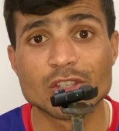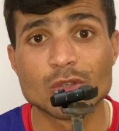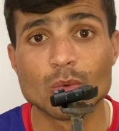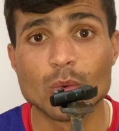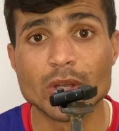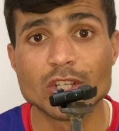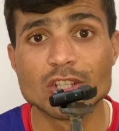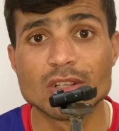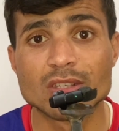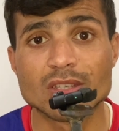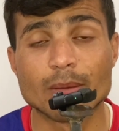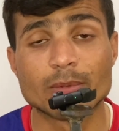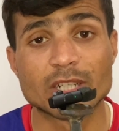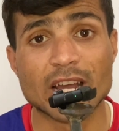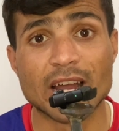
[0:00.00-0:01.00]
switch the
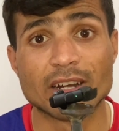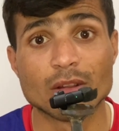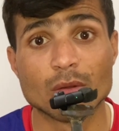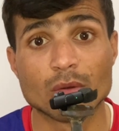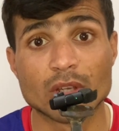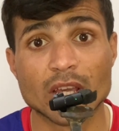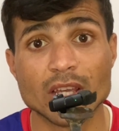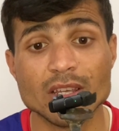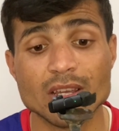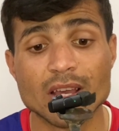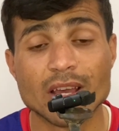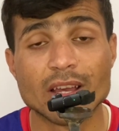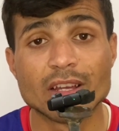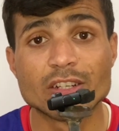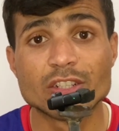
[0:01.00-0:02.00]
subtitle, okay?
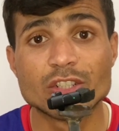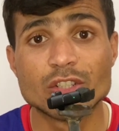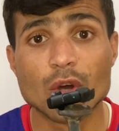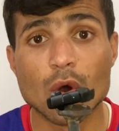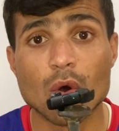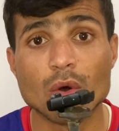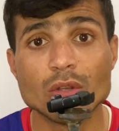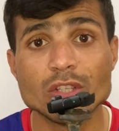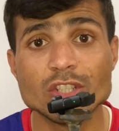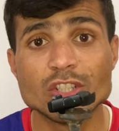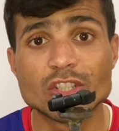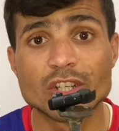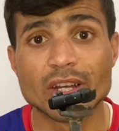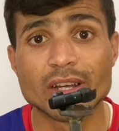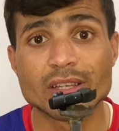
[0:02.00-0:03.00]
Don't
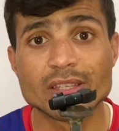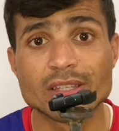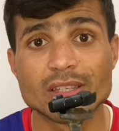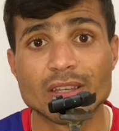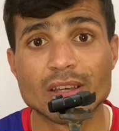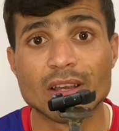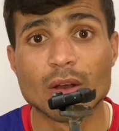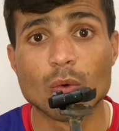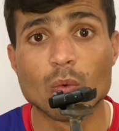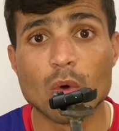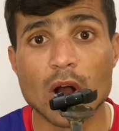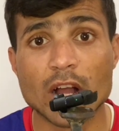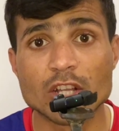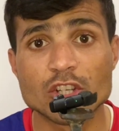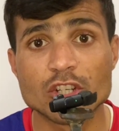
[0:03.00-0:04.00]
just
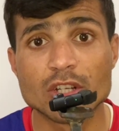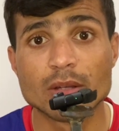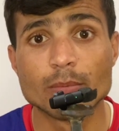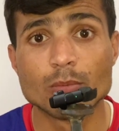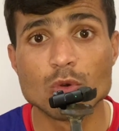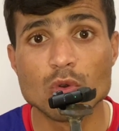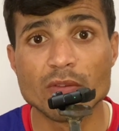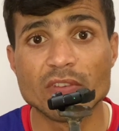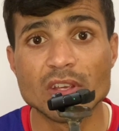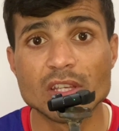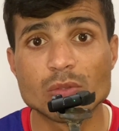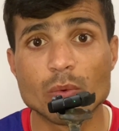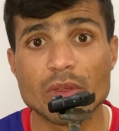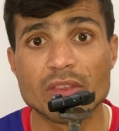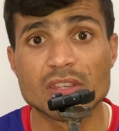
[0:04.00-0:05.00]
watch
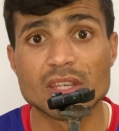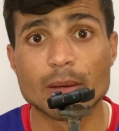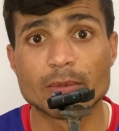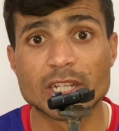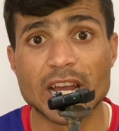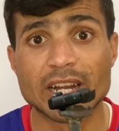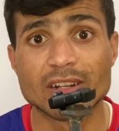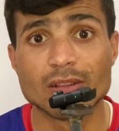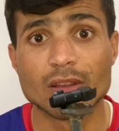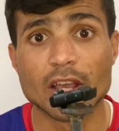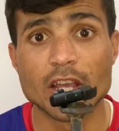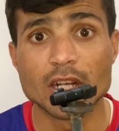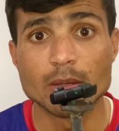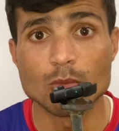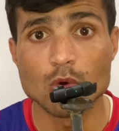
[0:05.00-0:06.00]
movies with subtitle
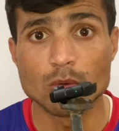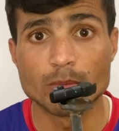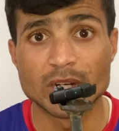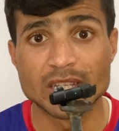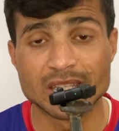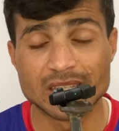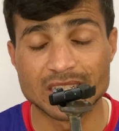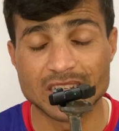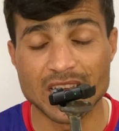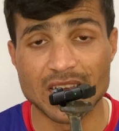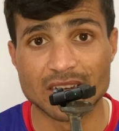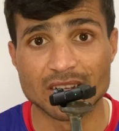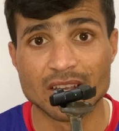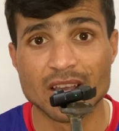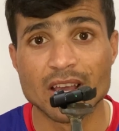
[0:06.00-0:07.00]
anymore, but
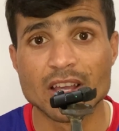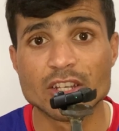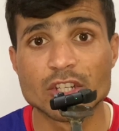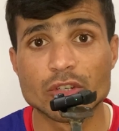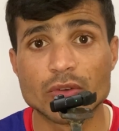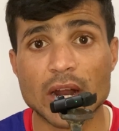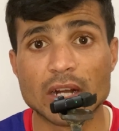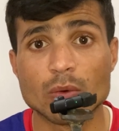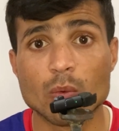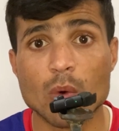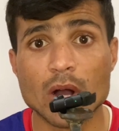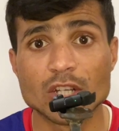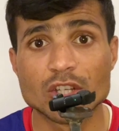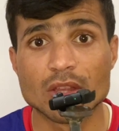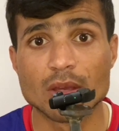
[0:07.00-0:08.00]
instead try to
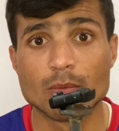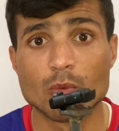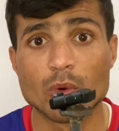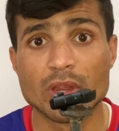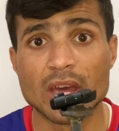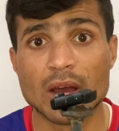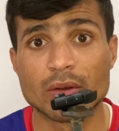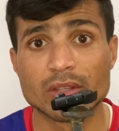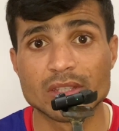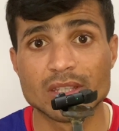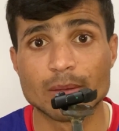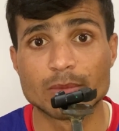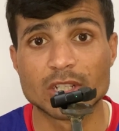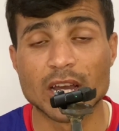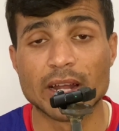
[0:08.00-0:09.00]
watch them without
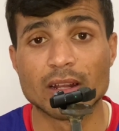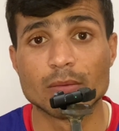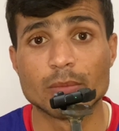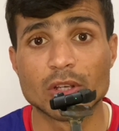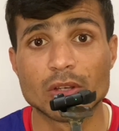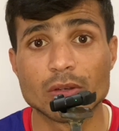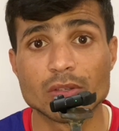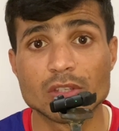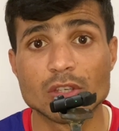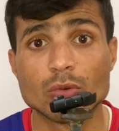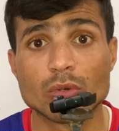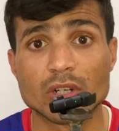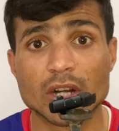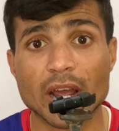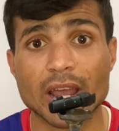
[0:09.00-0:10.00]
subtitle because
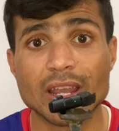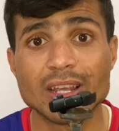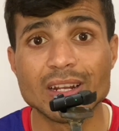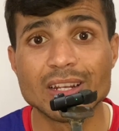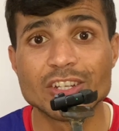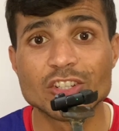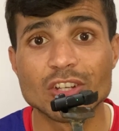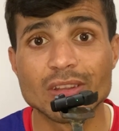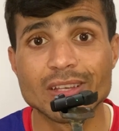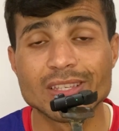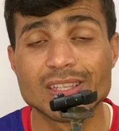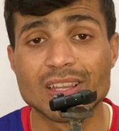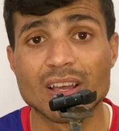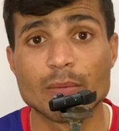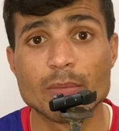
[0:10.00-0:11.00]
your English
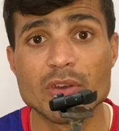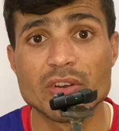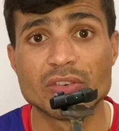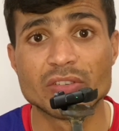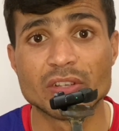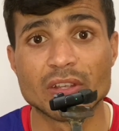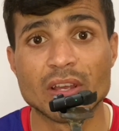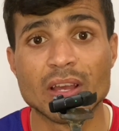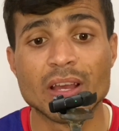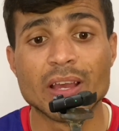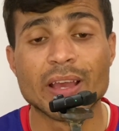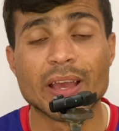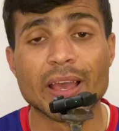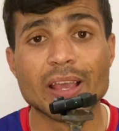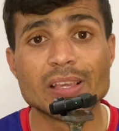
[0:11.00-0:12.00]
listening ability
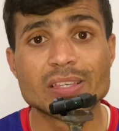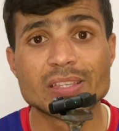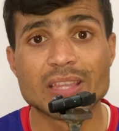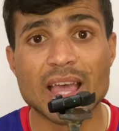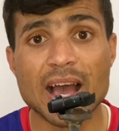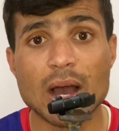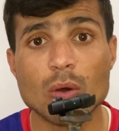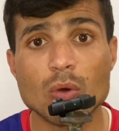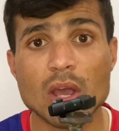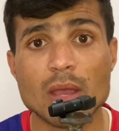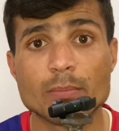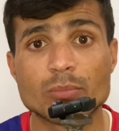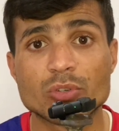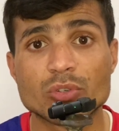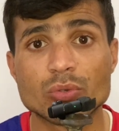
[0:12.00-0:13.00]
is now
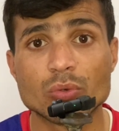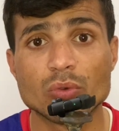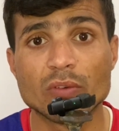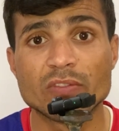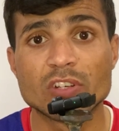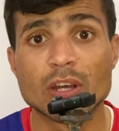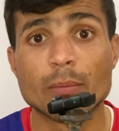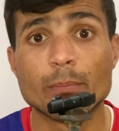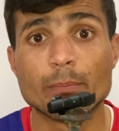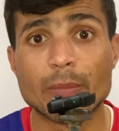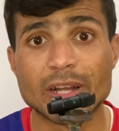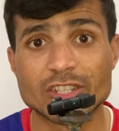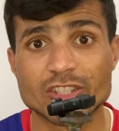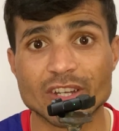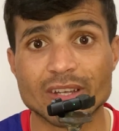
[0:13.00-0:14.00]
improved
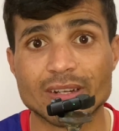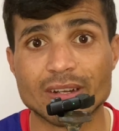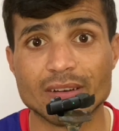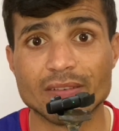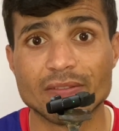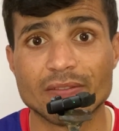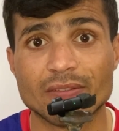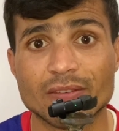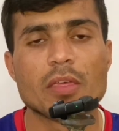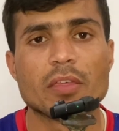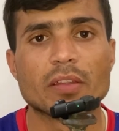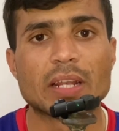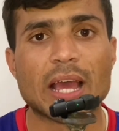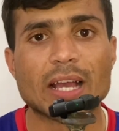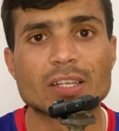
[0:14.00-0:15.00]
much enough.
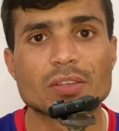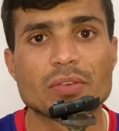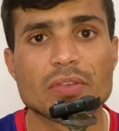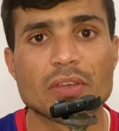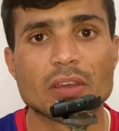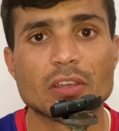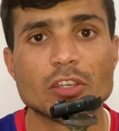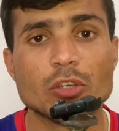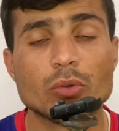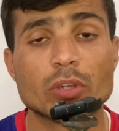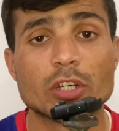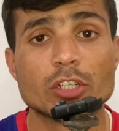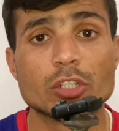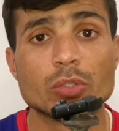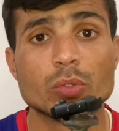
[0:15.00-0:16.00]
The next thing you
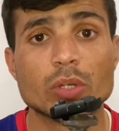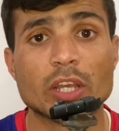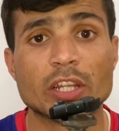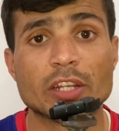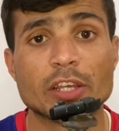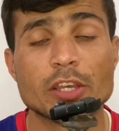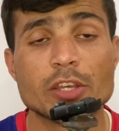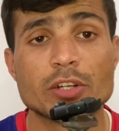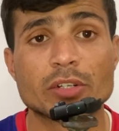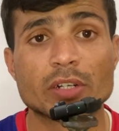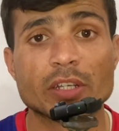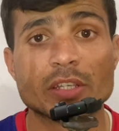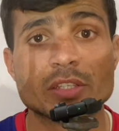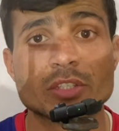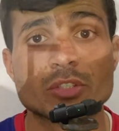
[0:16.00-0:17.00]
can do in here
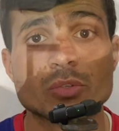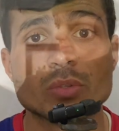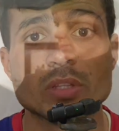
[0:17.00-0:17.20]
is to